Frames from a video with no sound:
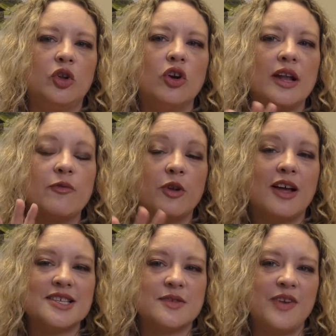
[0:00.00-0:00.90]
learning
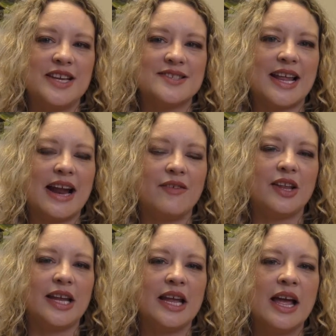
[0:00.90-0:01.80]
philosophies that I
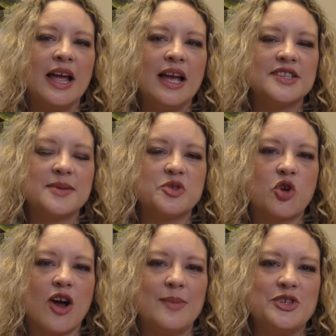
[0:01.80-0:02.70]
really
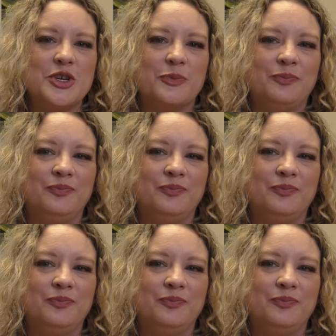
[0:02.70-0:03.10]
subscribe to.